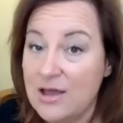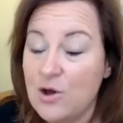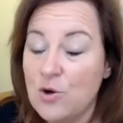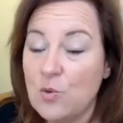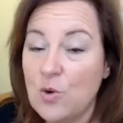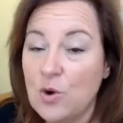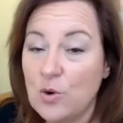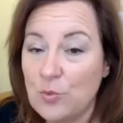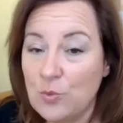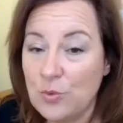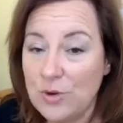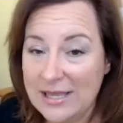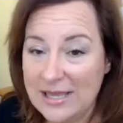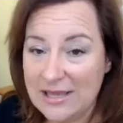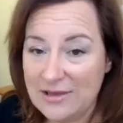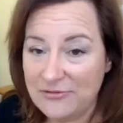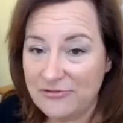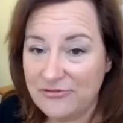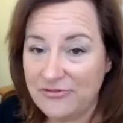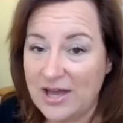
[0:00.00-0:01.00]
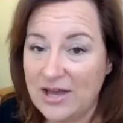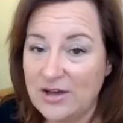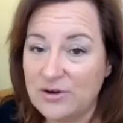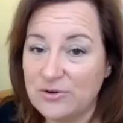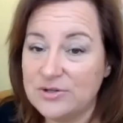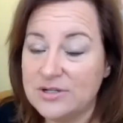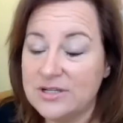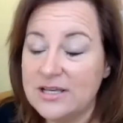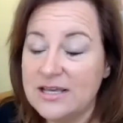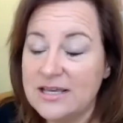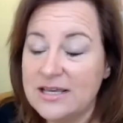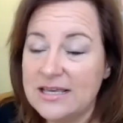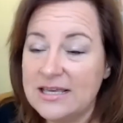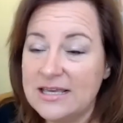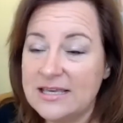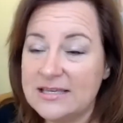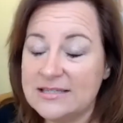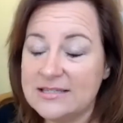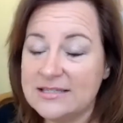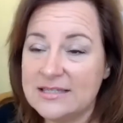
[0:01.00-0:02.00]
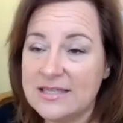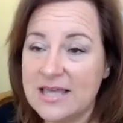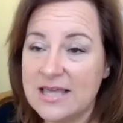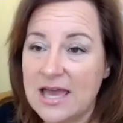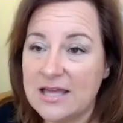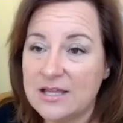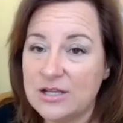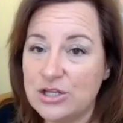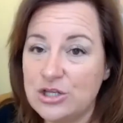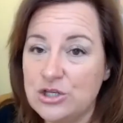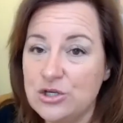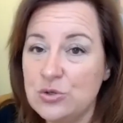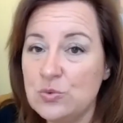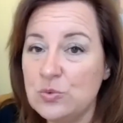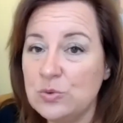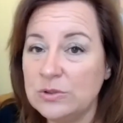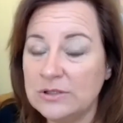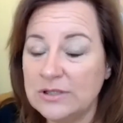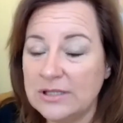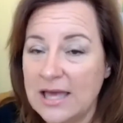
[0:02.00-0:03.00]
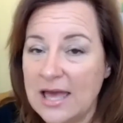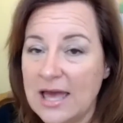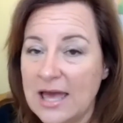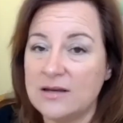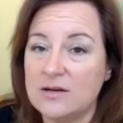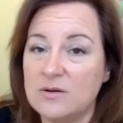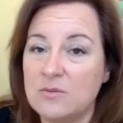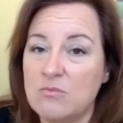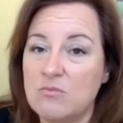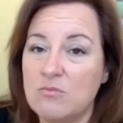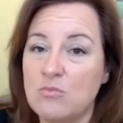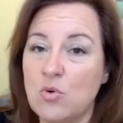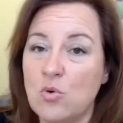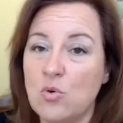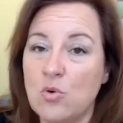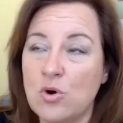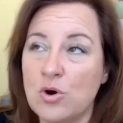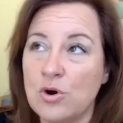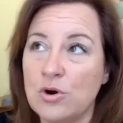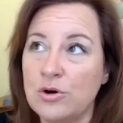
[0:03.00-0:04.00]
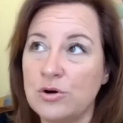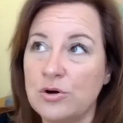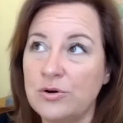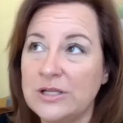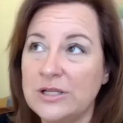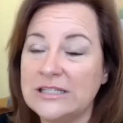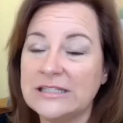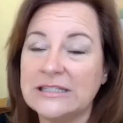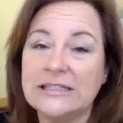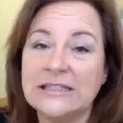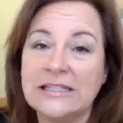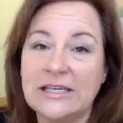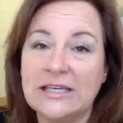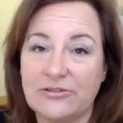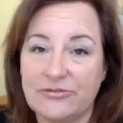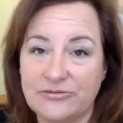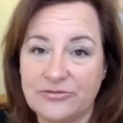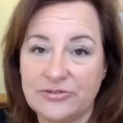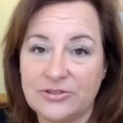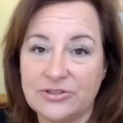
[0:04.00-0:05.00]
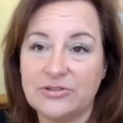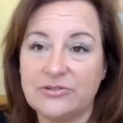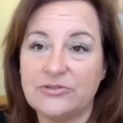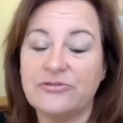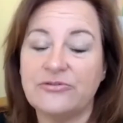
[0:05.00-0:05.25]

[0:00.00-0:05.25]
what we have found is that you will get more lift